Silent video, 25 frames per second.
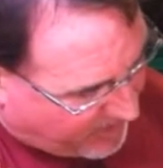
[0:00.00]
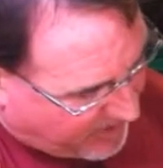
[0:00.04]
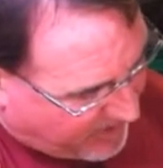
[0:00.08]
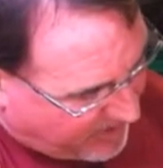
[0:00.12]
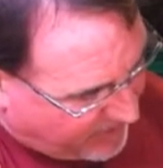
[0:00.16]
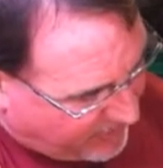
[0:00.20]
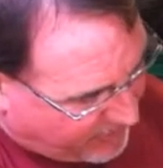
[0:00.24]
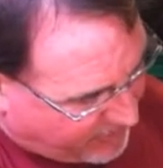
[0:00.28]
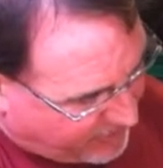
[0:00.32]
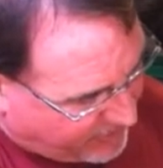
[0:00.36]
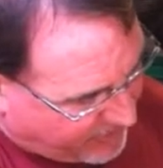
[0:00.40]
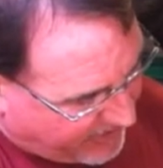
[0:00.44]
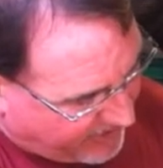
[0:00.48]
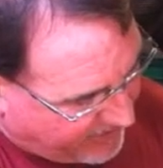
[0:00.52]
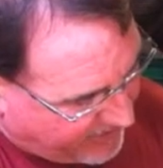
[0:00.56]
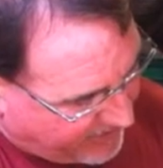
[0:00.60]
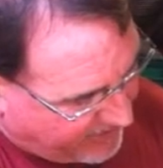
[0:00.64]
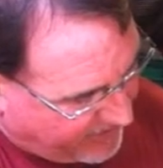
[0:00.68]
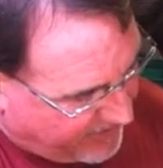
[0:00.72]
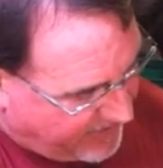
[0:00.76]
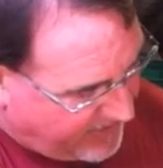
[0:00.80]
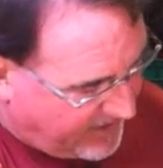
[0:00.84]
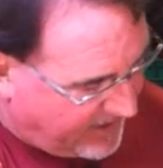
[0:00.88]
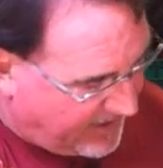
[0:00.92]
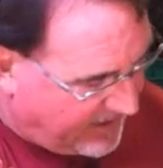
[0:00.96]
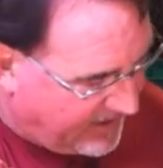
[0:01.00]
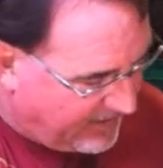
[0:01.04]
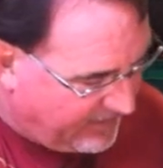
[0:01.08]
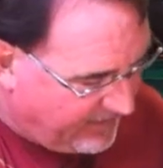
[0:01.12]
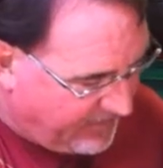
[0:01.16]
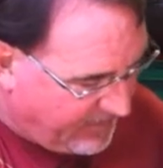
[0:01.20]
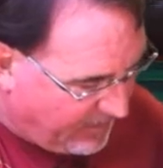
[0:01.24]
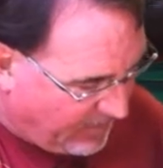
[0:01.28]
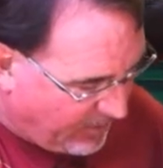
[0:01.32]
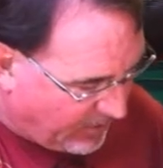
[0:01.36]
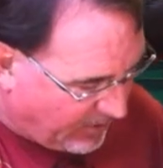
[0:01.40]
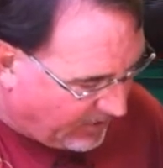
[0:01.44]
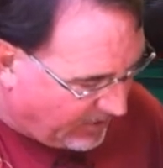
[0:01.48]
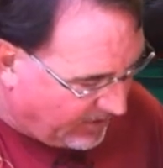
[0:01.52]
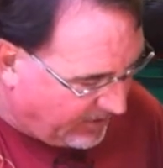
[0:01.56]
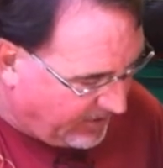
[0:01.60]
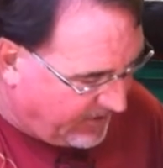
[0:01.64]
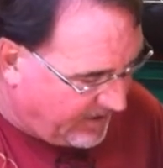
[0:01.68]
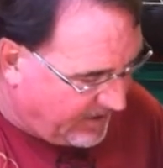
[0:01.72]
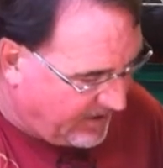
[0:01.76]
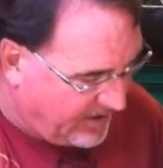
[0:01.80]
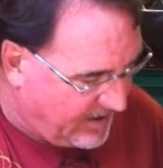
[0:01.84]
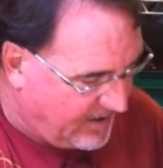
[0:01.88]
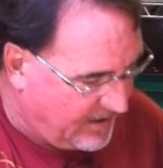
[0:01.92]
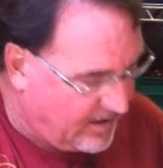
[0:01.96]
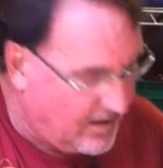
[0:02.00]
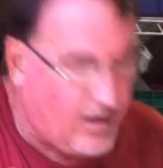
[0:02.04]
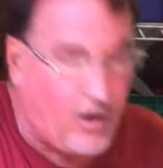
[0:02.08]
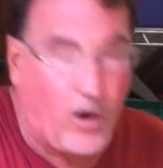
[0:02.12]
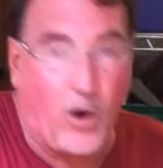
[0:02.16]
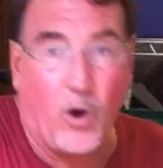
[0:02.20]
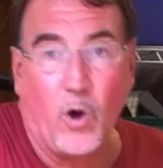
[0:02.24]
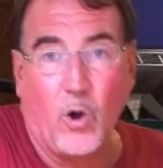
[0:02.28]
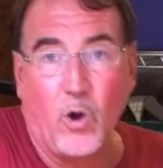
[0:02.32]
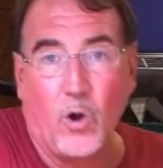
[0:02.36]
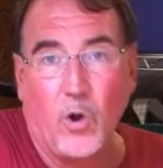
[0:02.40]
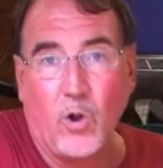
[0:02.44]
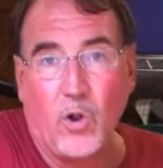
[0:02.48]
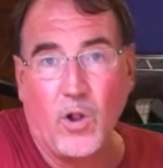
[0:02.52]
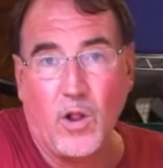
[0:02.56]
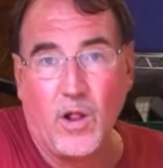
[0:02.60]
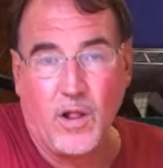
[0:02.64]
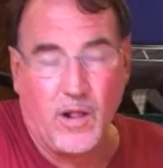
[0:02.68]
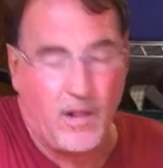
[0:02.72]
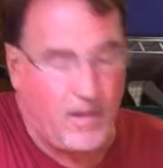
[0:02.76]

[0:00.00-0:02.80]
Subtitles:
below center of the bird hole.